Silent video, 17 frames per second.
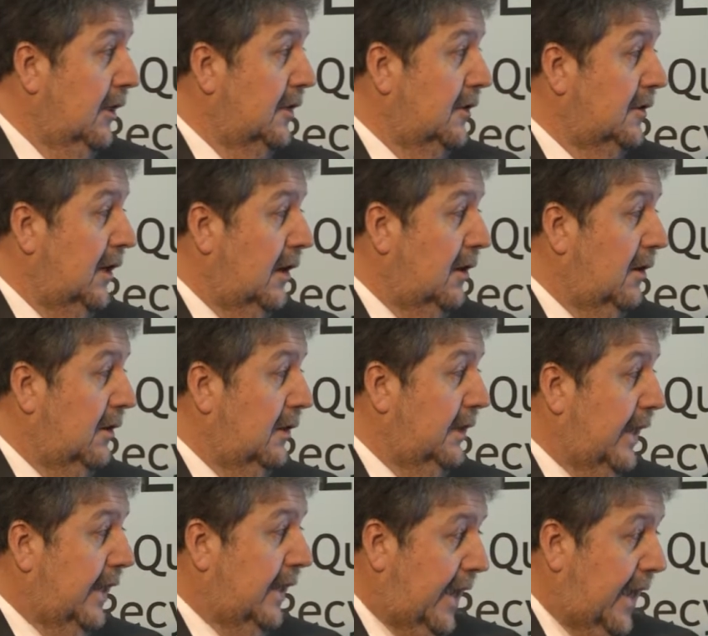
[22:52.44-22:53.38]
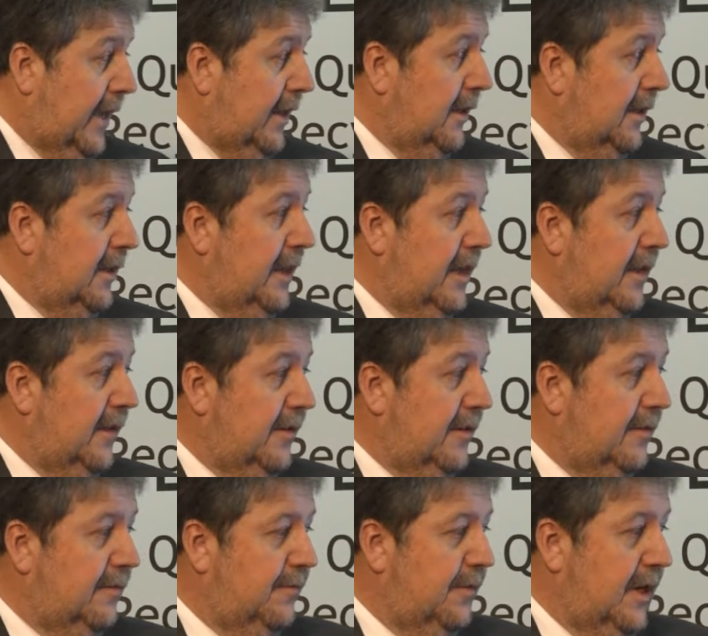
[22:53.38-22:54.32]
So again,
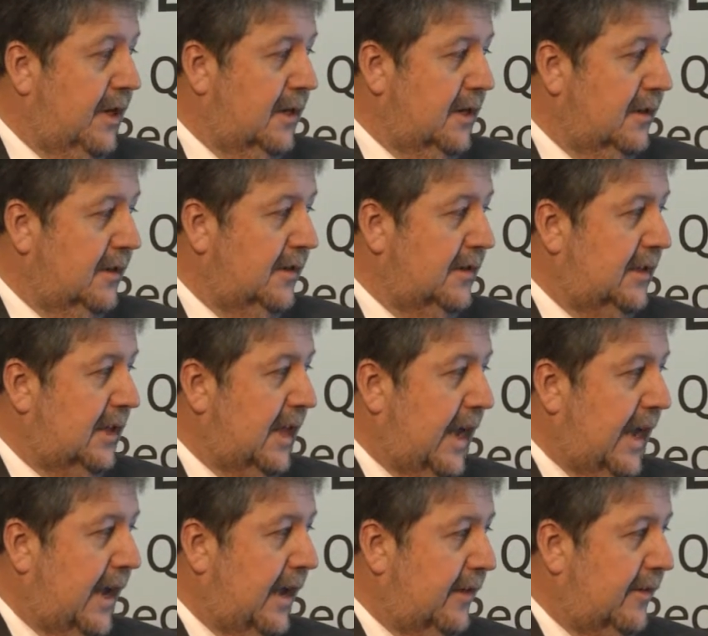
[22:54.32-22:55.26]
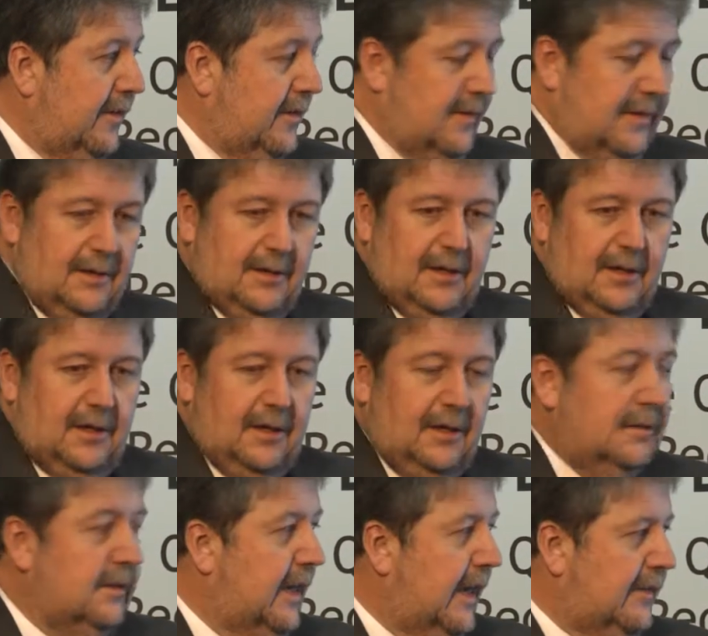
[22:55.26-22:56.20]
these figures as
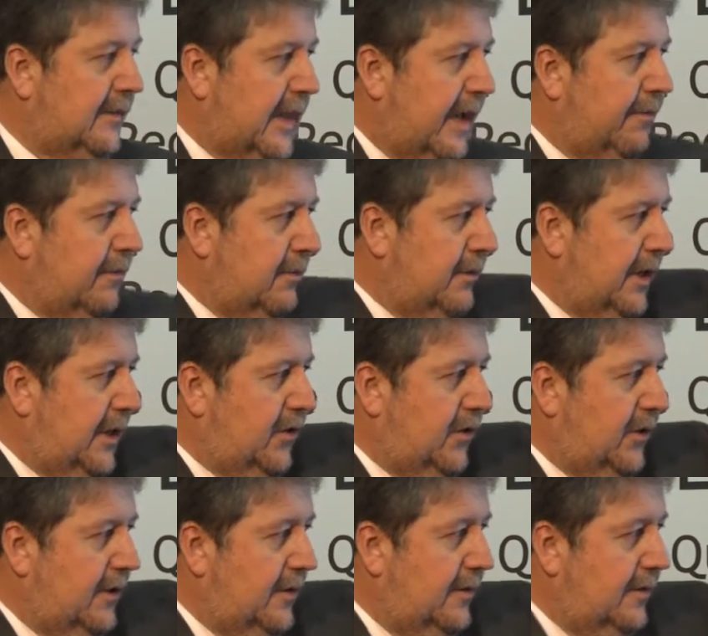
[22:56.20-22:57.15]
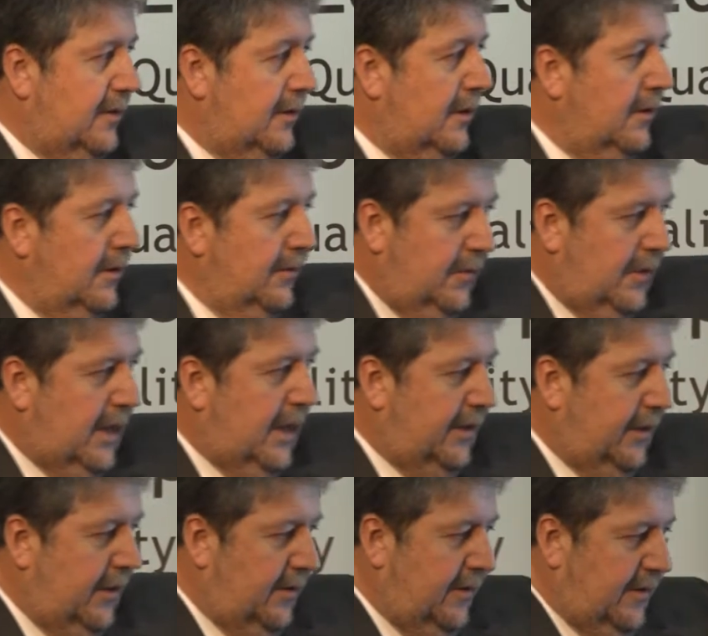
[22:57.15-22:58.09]
averages,
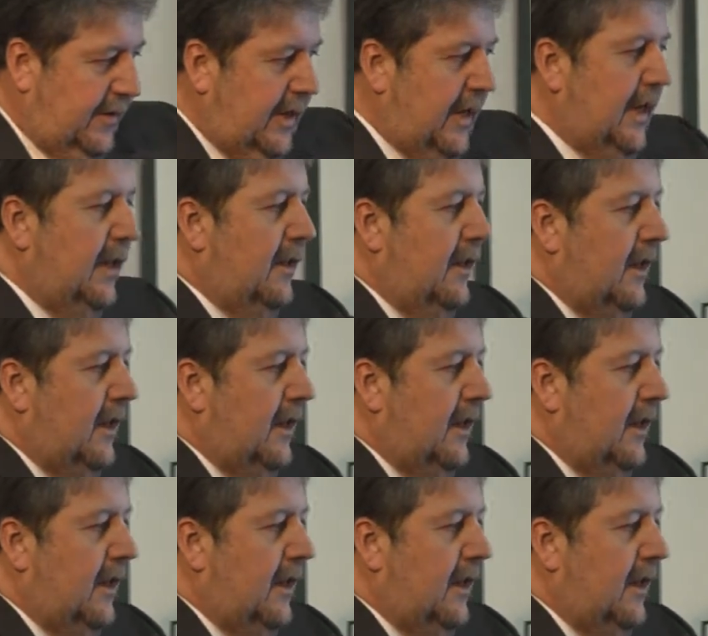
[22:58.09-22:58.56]
there you see